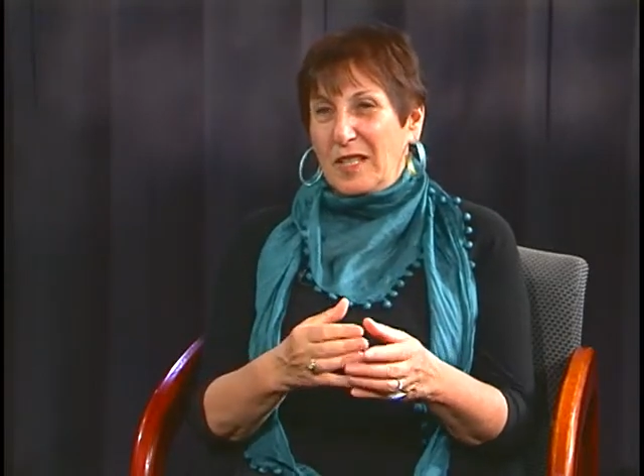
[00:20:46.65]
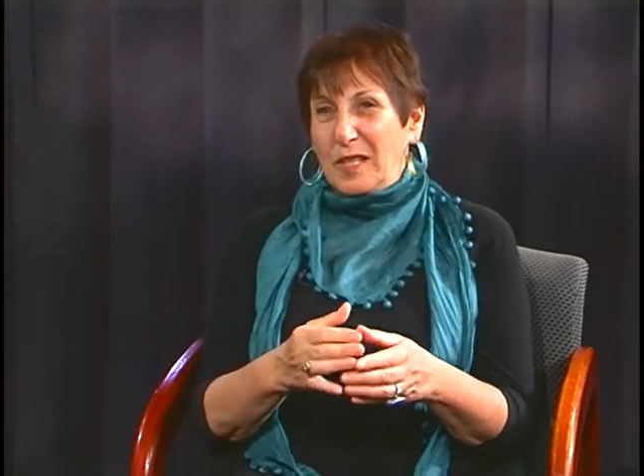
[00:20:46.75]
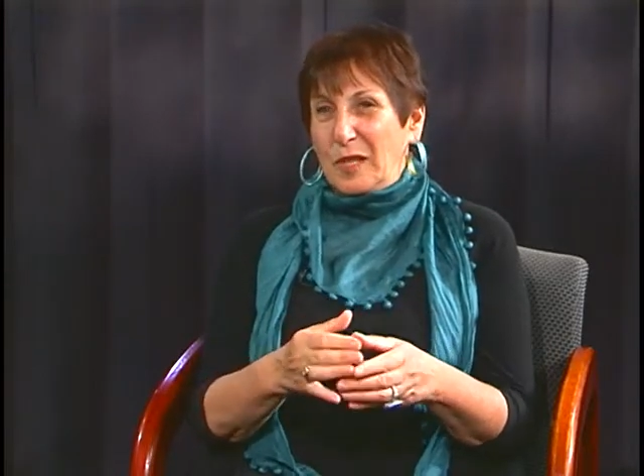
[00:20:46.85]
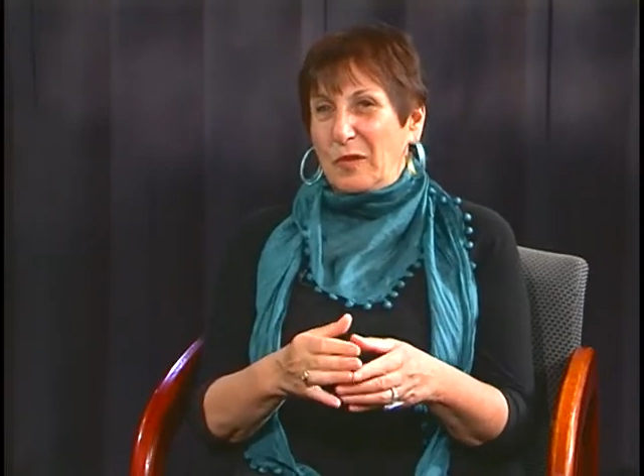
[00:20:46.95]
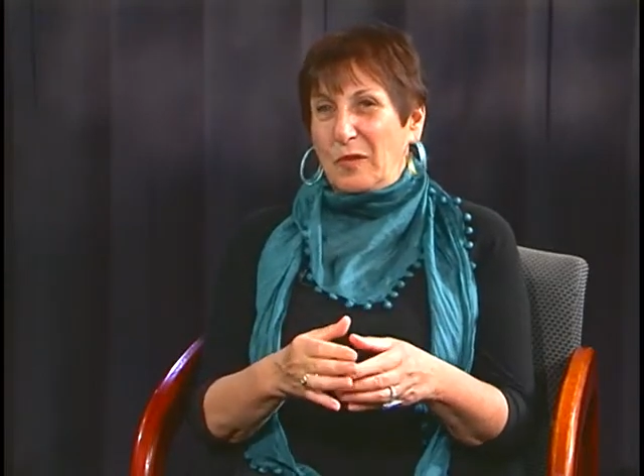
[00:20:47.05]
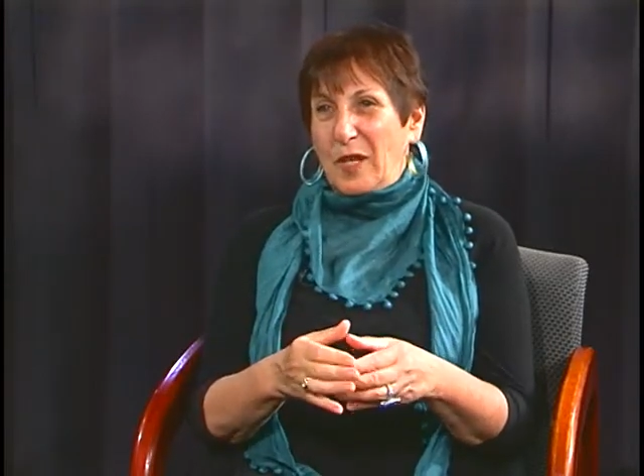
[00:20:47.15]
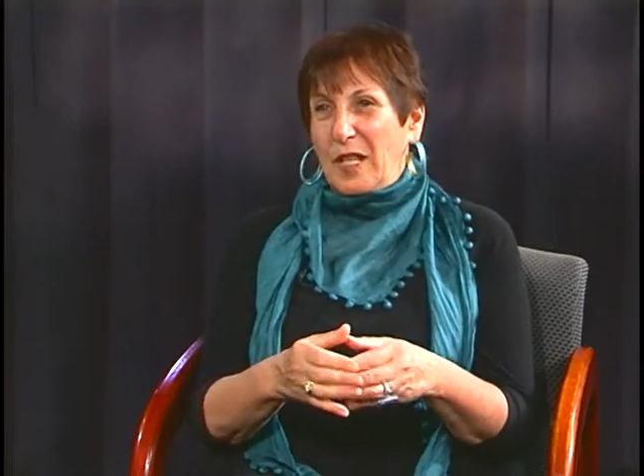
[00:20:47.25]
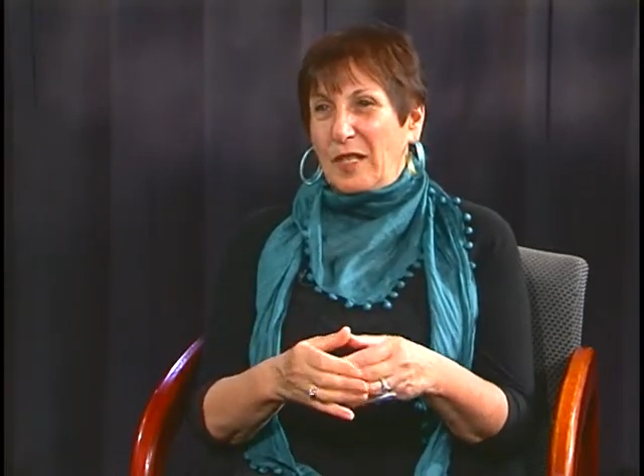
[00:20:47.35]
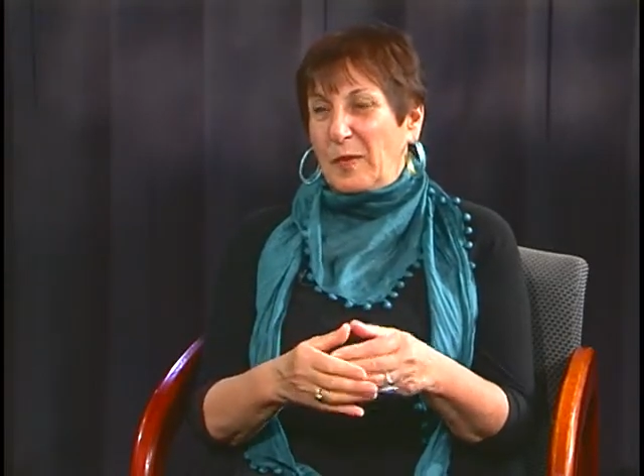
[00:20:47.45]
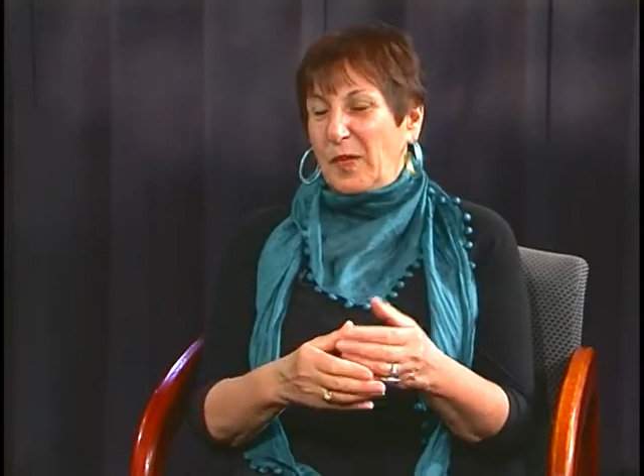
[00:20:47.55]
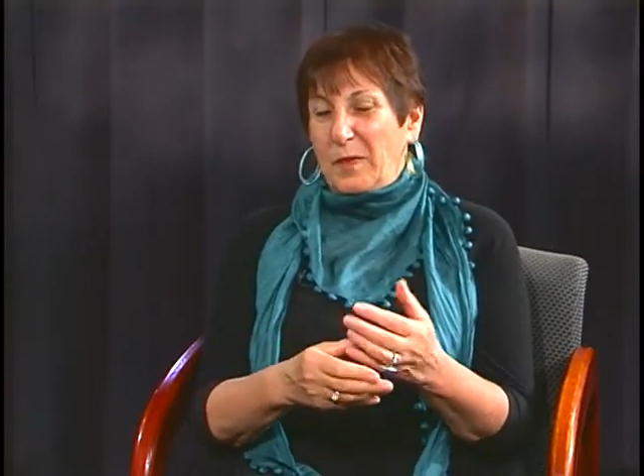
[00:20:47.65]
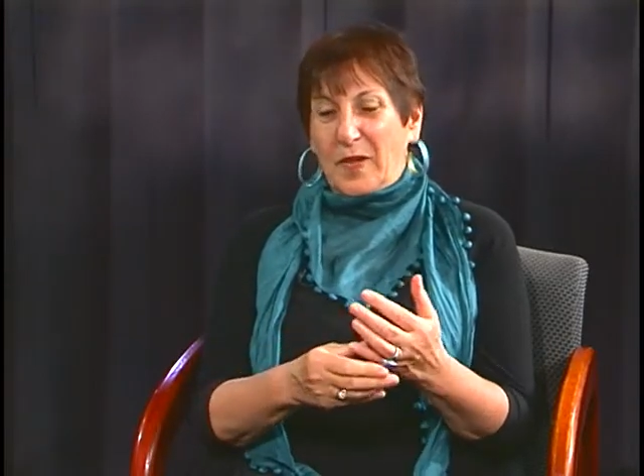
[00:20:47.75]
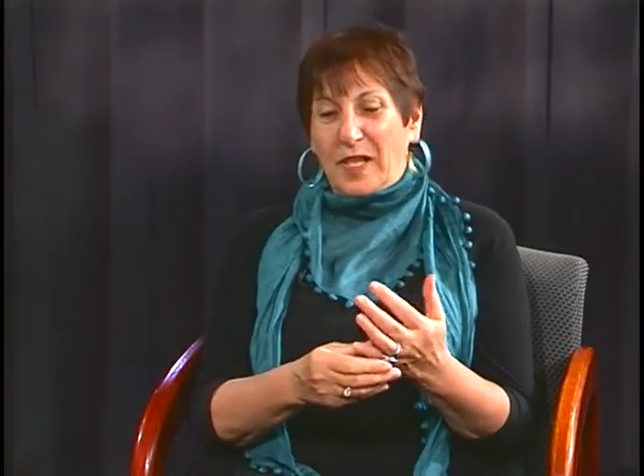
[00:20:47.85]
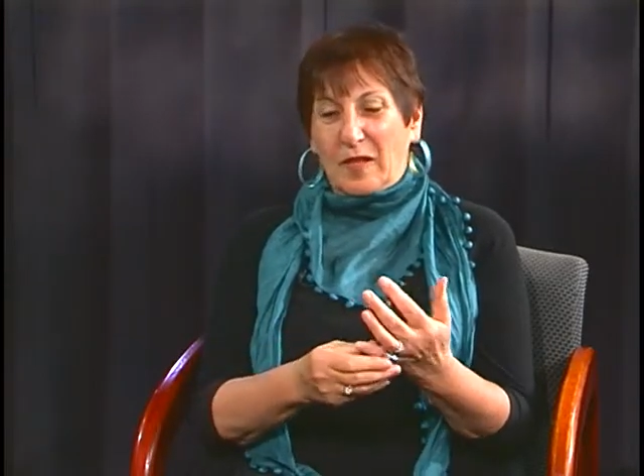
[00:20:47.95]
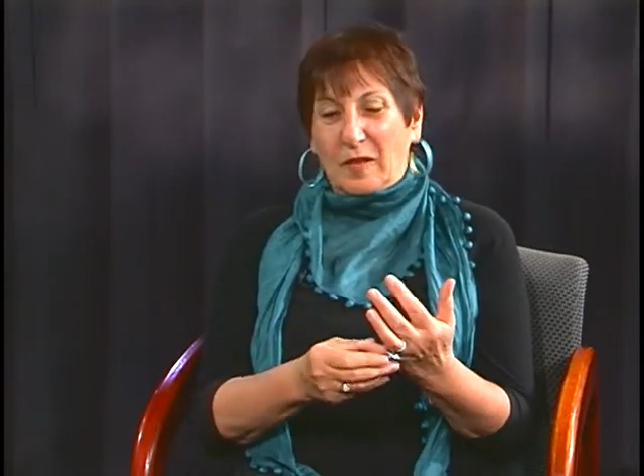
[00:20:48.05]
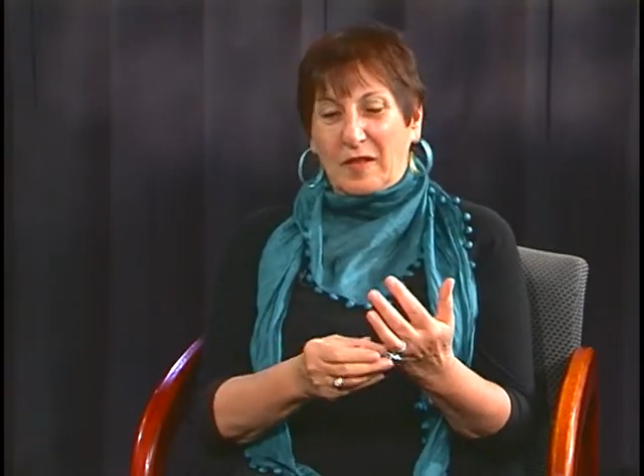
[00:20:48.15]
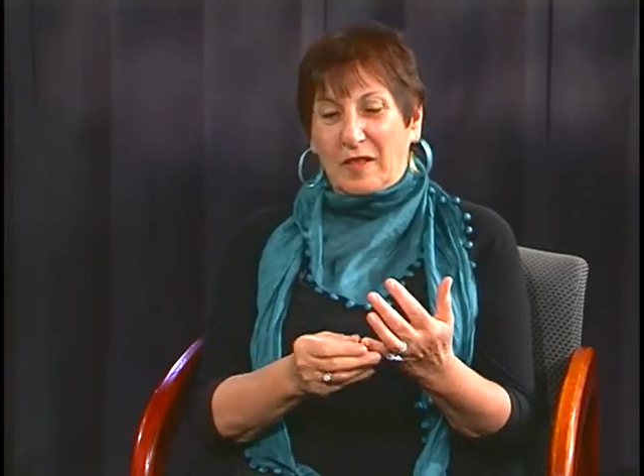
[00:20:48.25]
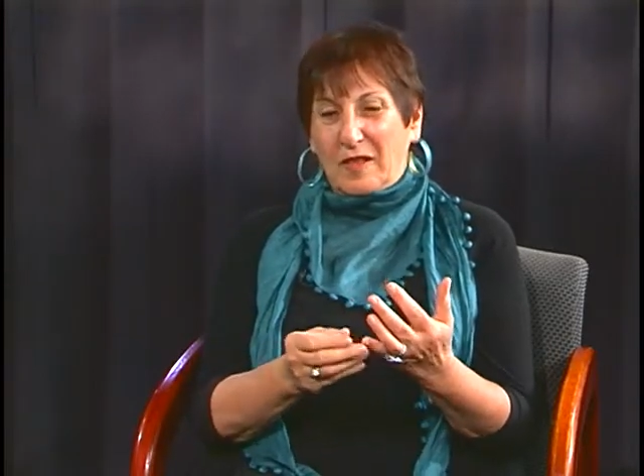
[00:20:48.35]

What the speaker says: You end up being